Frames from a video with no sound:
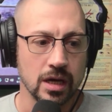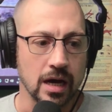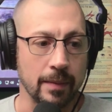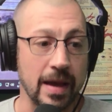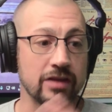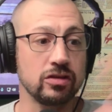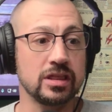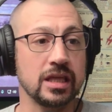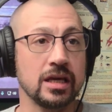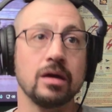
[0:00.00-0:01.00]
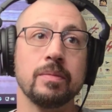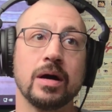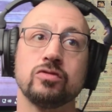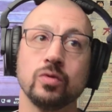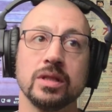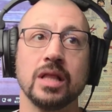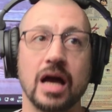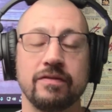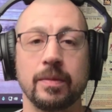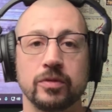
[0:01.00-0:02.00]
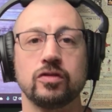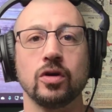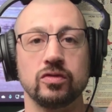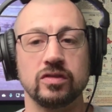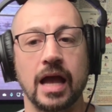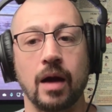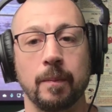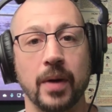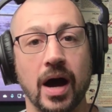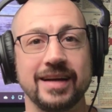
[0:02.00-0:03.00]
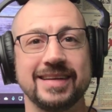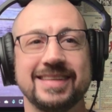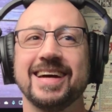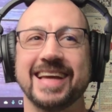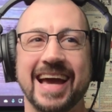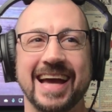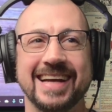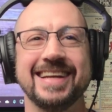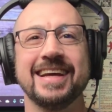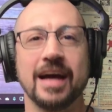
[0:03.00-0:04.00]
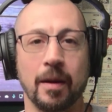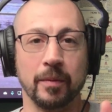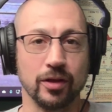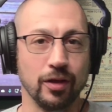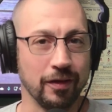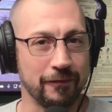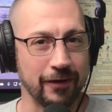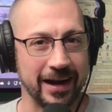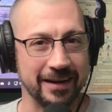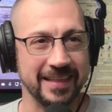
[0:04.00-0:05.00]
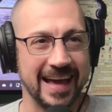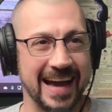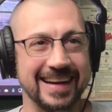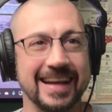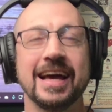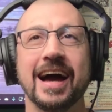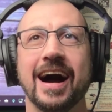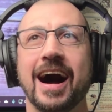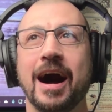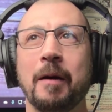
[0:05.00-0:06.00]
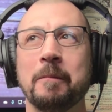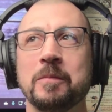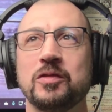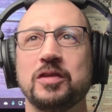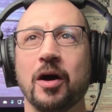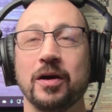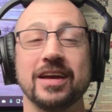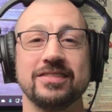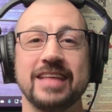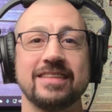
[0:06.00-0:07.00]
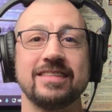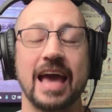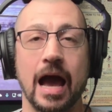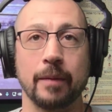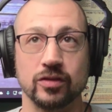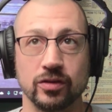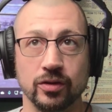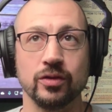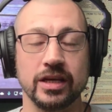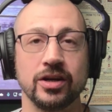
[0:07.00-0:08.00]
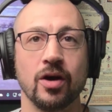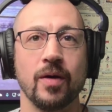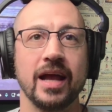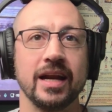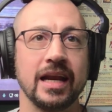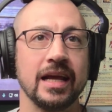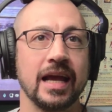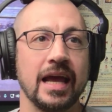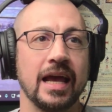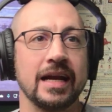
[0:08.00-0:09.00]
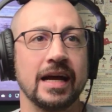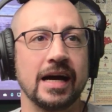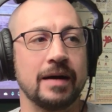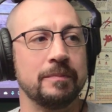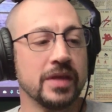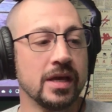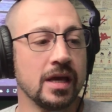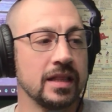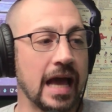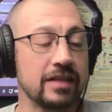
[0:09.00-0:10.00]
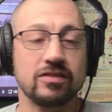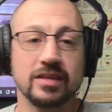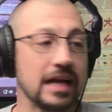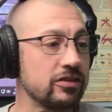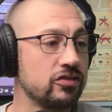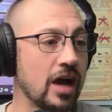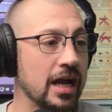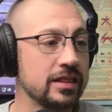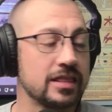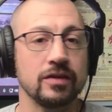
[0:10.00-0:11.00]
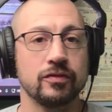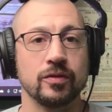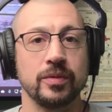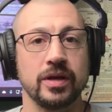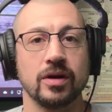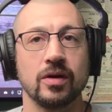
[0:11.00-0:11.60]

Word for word: I'm actually thinking about doing live episodes now, but Again, I'm a little afraid of that. Um, so because that's absolutely no editing, and um, that's that's a giant thing for me.